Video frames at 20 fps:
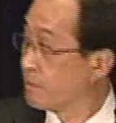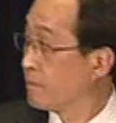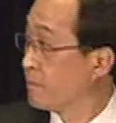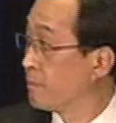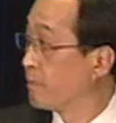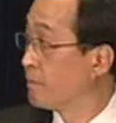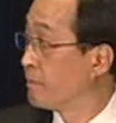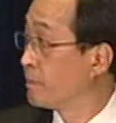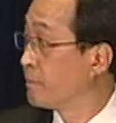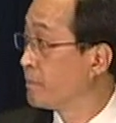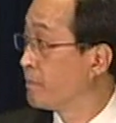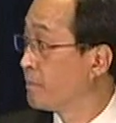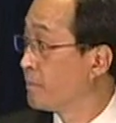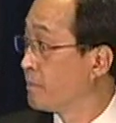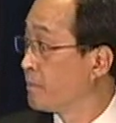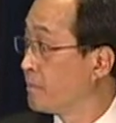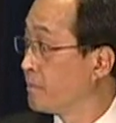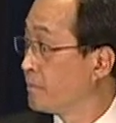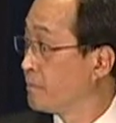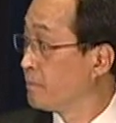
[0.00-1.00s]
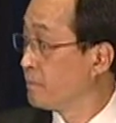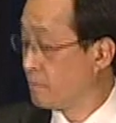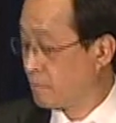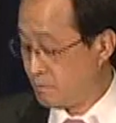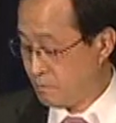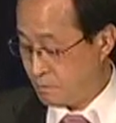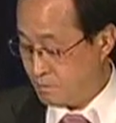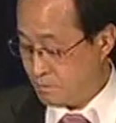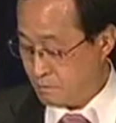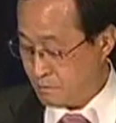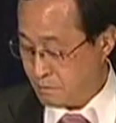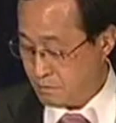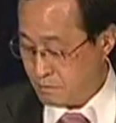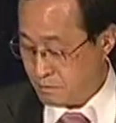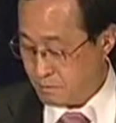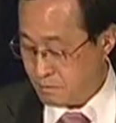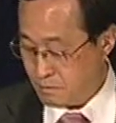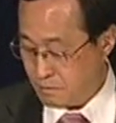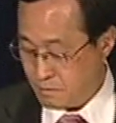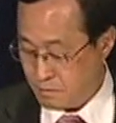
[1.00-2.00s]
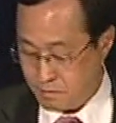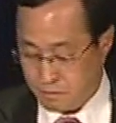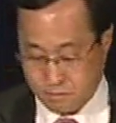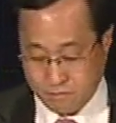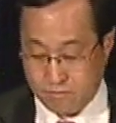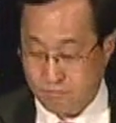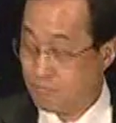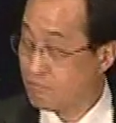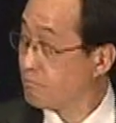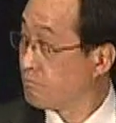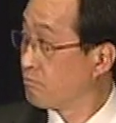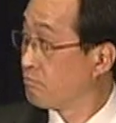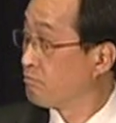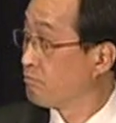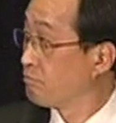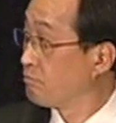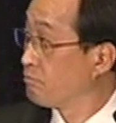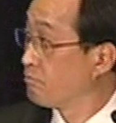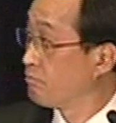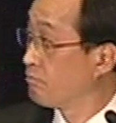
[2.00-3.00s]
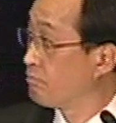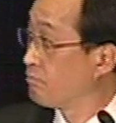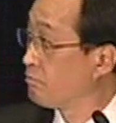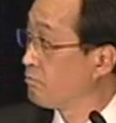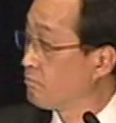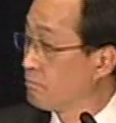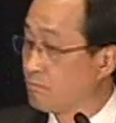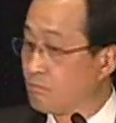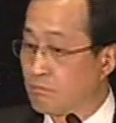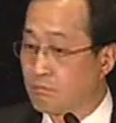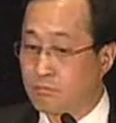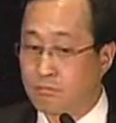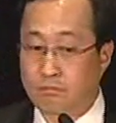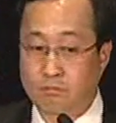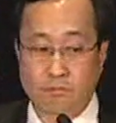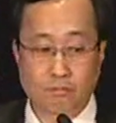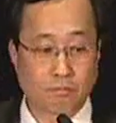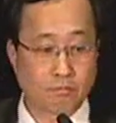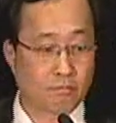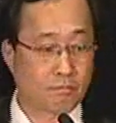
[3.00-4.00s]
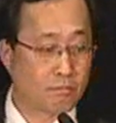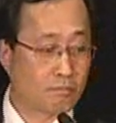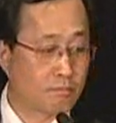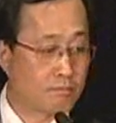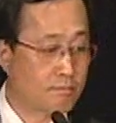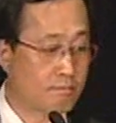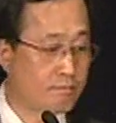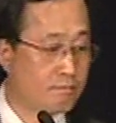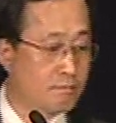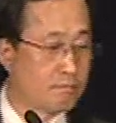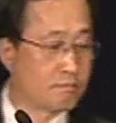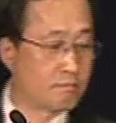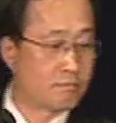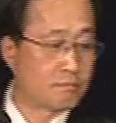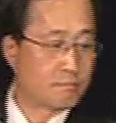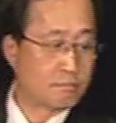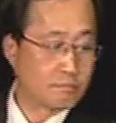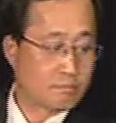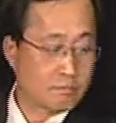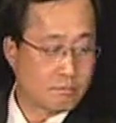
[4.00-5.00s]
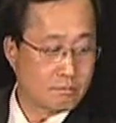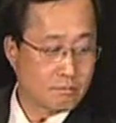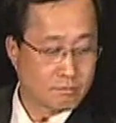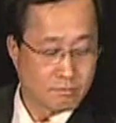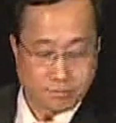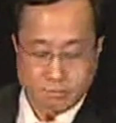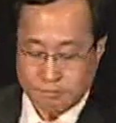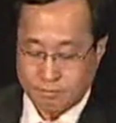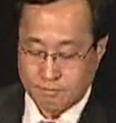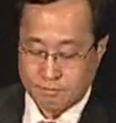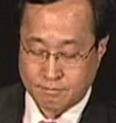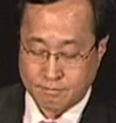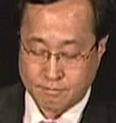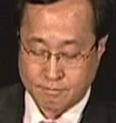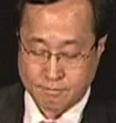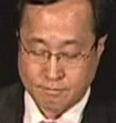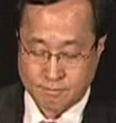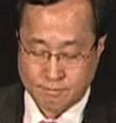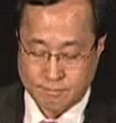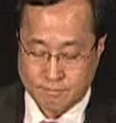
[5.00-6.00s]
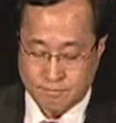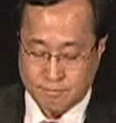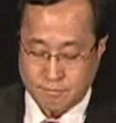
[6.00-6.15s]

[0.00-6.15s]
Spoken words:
Nobody speaks.